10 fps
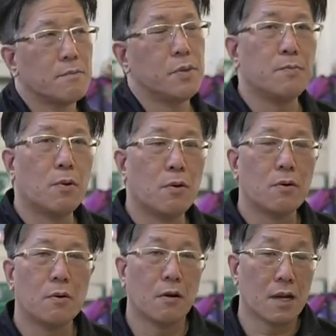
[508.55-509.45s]

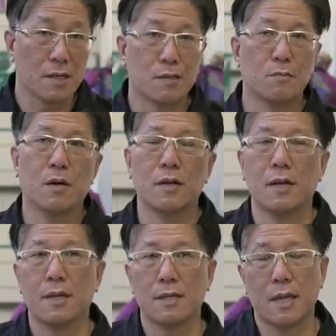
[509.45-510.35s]
people or
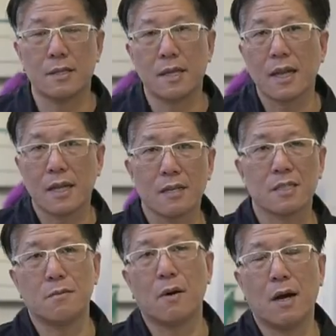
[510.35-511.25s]
customer that they can
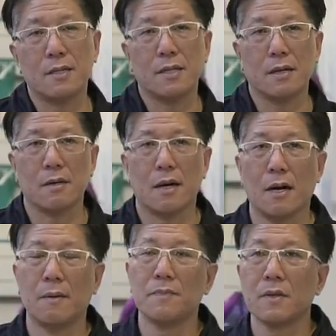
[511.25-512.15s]
customize
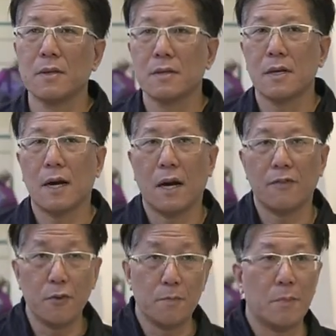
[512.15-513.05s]
their
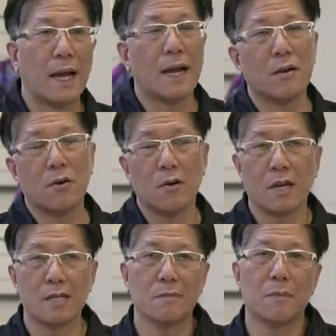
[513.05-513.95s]
footbed or
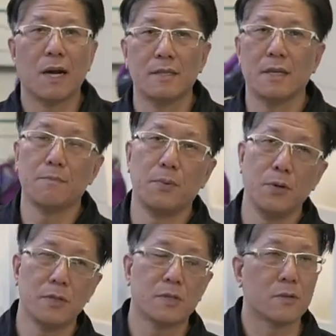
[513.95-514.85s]
customize their
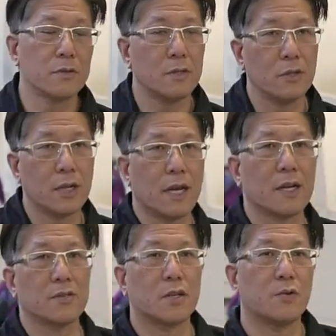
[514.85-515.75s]
boots, so you can
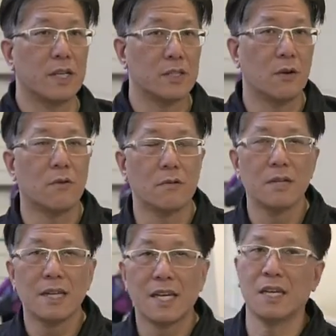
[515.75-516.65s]
actually create your own
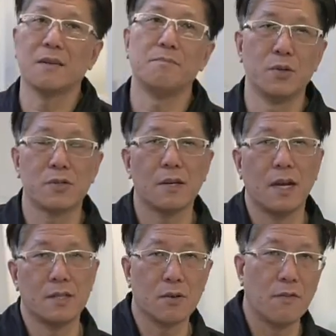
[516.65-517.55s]
heated boots
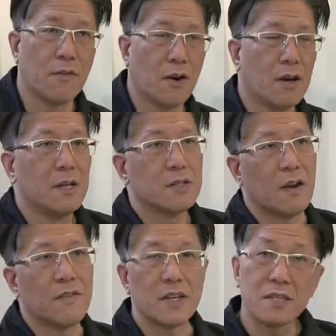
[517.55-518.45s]
and so forth.
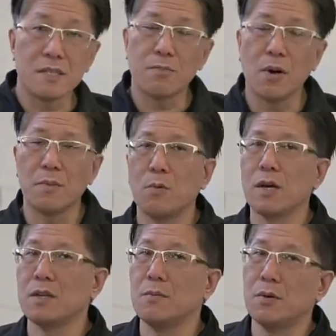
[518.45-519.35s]
So I think this is probably
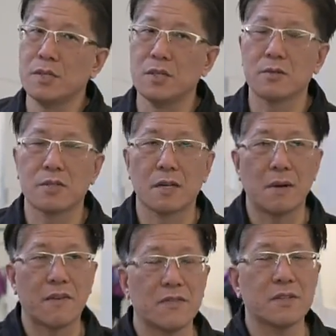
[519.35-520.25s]
one of the most interesting
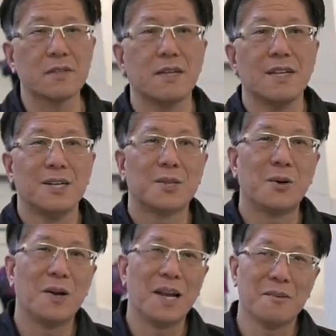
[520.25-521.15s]
methods.
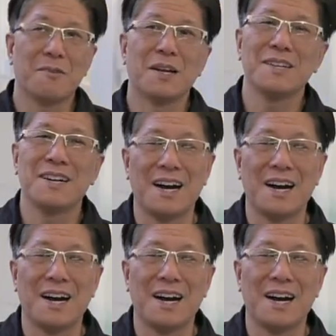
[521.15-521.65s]
So anyway,